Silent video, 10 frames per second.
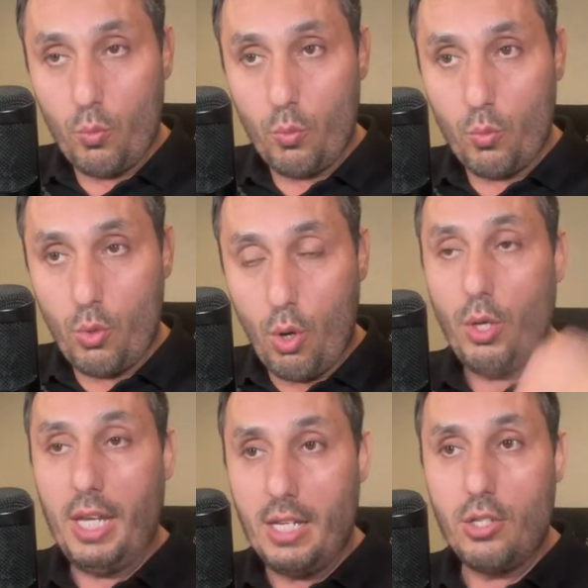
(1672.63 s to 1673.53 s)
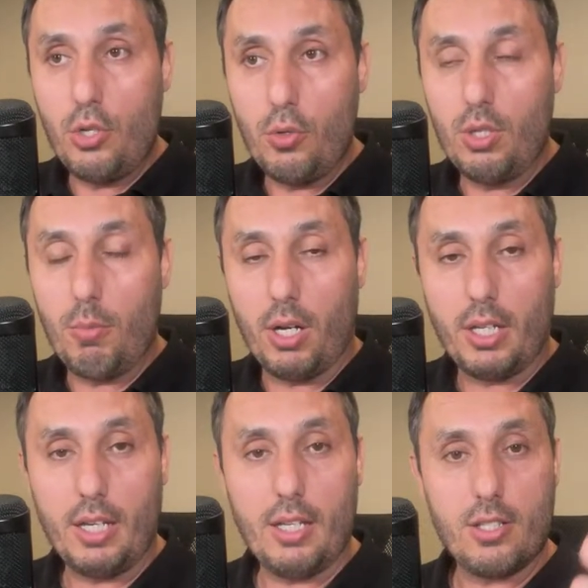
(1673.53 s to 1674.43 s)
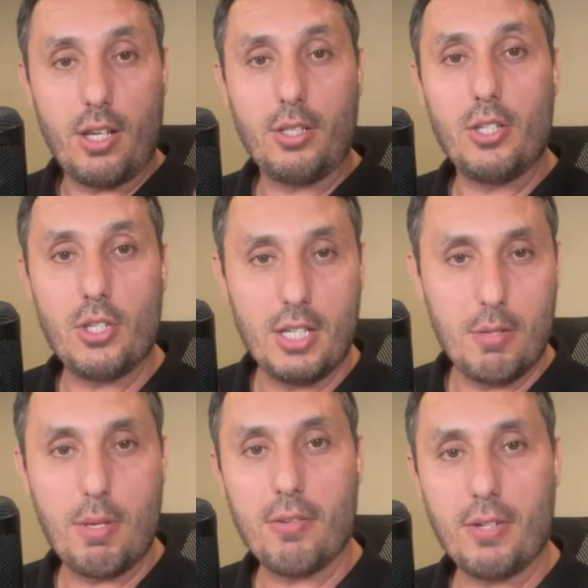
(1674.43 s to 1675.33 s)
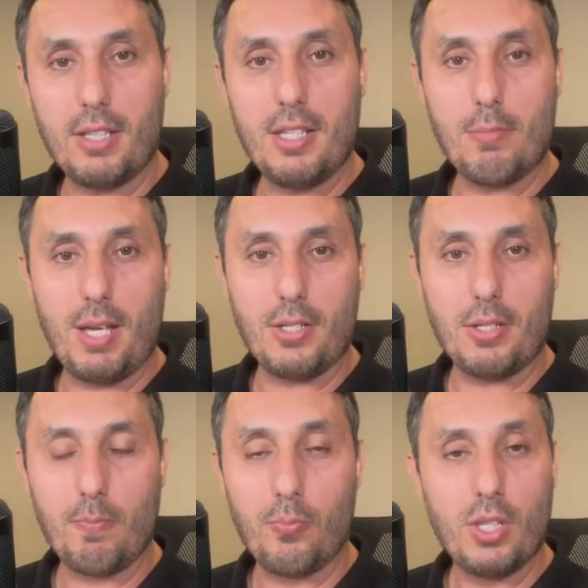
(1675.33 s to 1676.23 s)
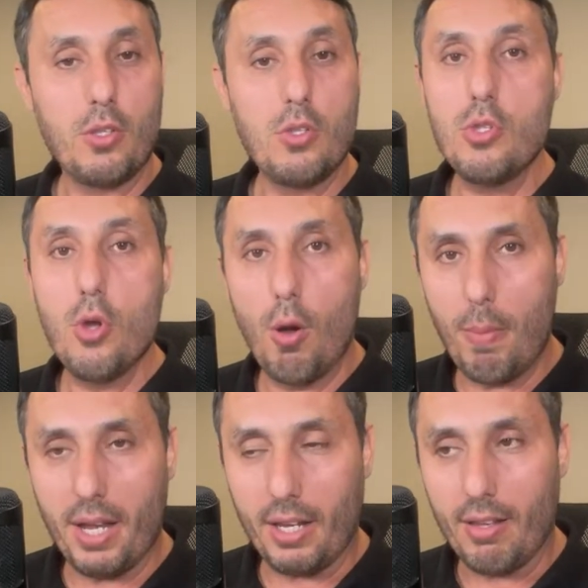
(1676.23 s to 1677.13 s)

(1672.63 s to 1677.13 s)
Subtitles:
go into the market and start teaching independent freight dispatching. Nobody